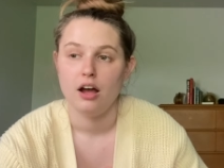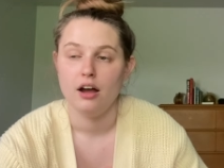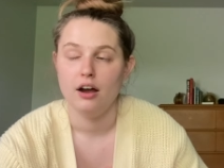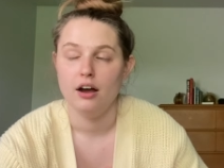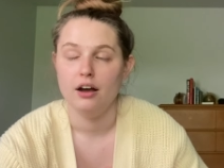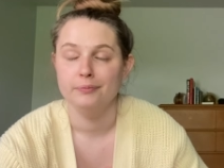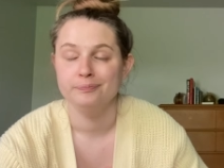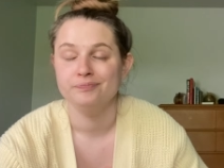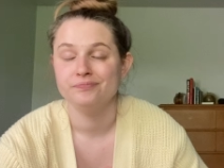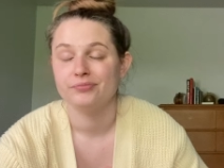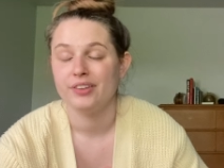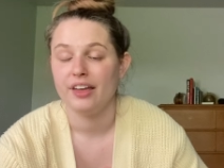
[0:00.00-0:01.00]

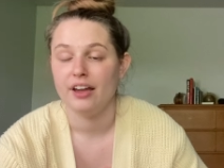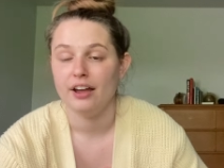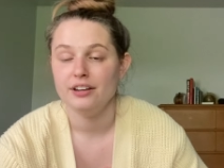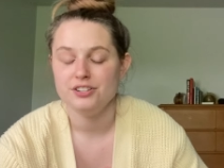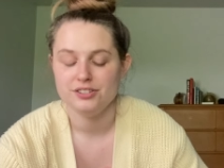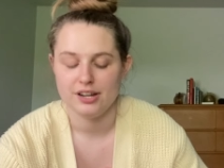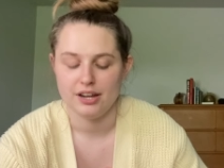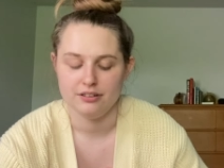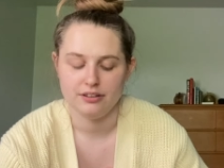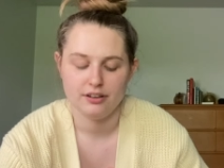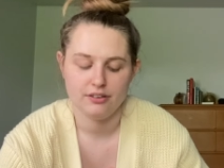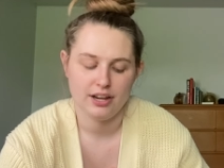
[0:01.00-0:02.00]
um I just, I don't know,